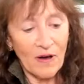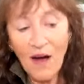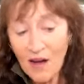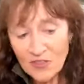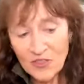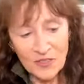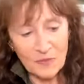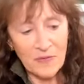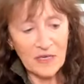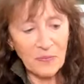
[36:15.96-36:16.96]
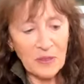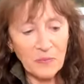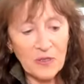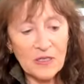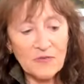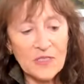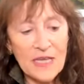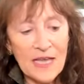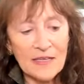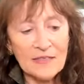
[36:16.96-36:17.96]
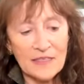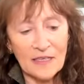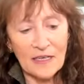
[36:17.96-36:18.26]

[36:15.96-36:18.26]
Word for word: ask, as many people have said,